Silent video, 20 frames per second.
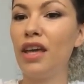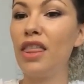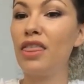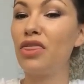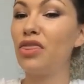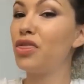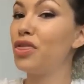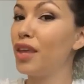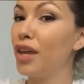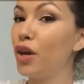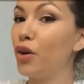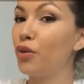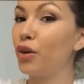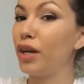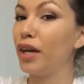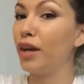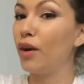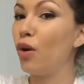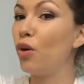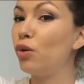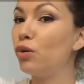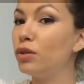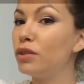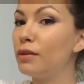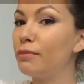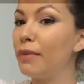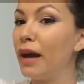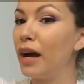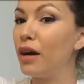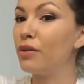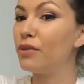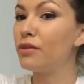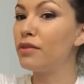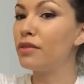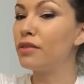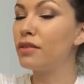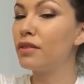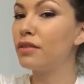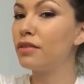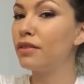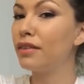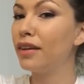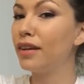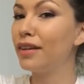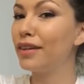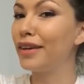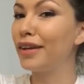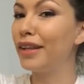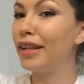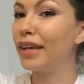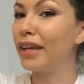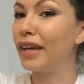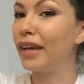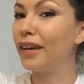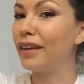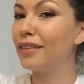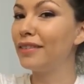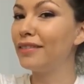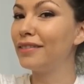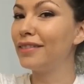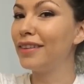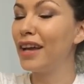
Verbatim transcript: in theory, hold a mouse and click it.